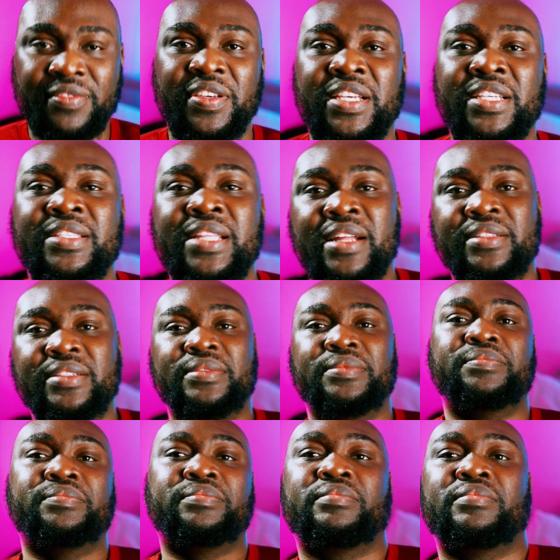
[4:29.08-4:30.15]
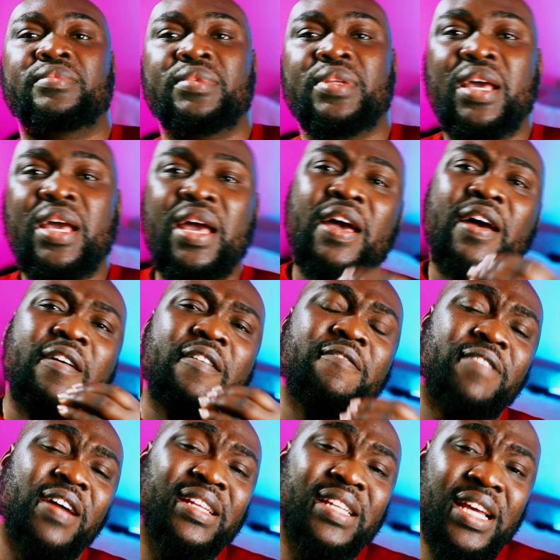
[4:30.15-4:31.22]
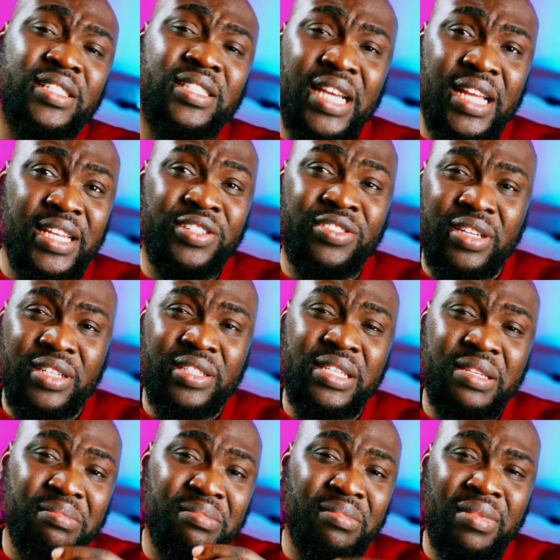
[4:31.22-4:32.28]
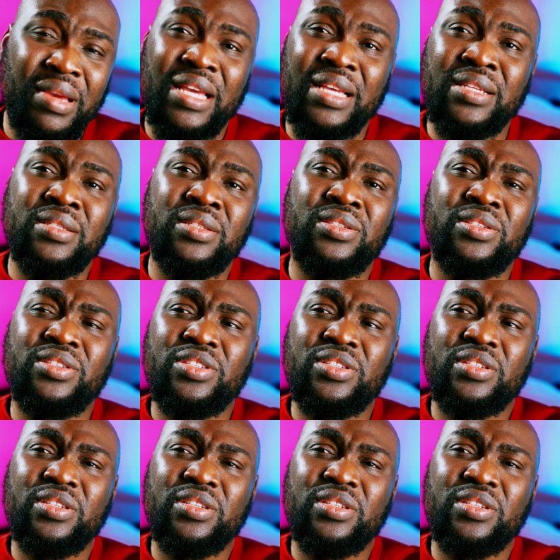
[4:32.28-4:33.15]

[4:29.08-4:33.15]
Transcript: fix that. Financial literacy means